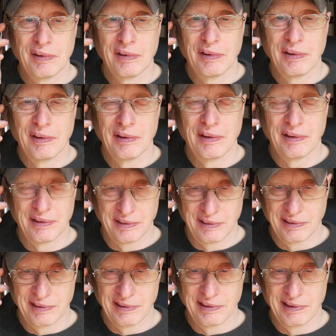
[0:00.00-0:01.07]
You carry on making
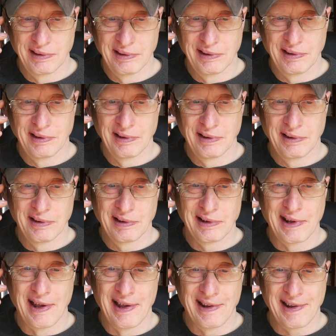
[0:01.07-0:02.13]
your
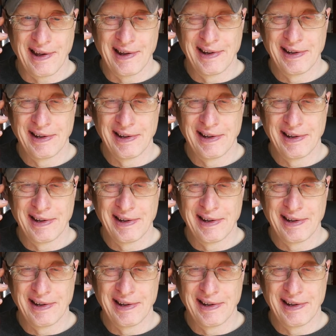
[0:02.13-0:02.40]
video.